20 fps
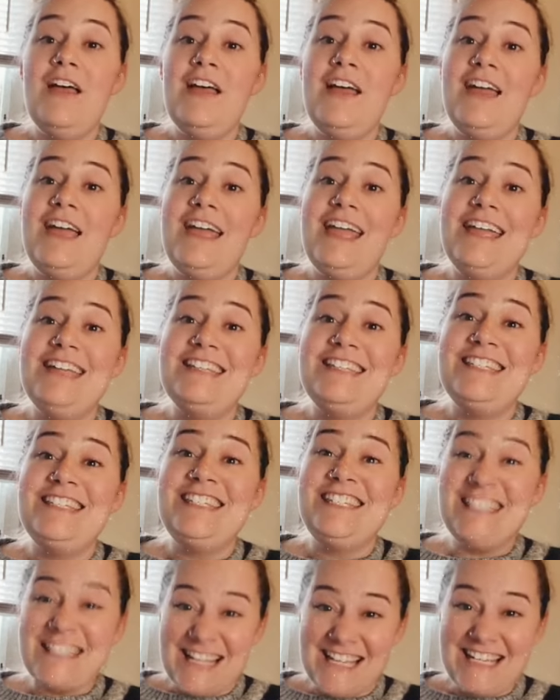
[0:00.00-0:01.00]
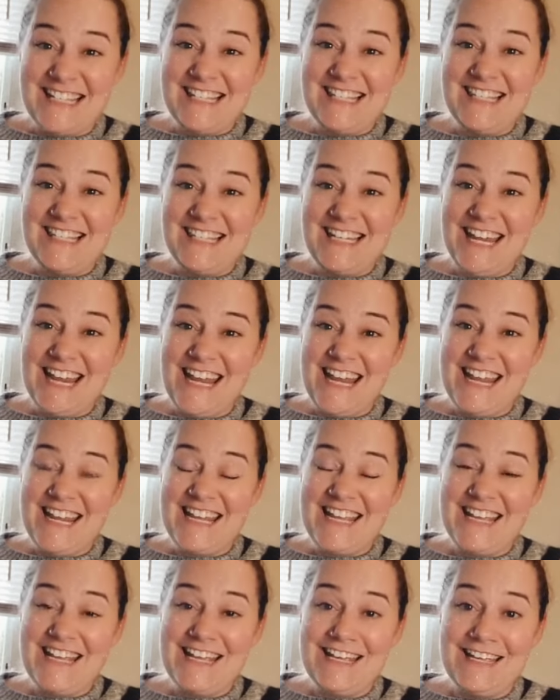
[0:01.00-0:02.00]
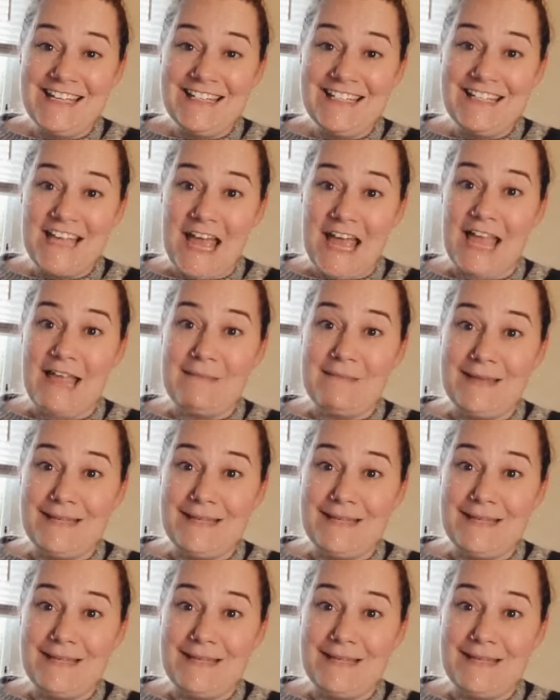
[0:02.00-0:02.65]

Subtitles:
it does take time,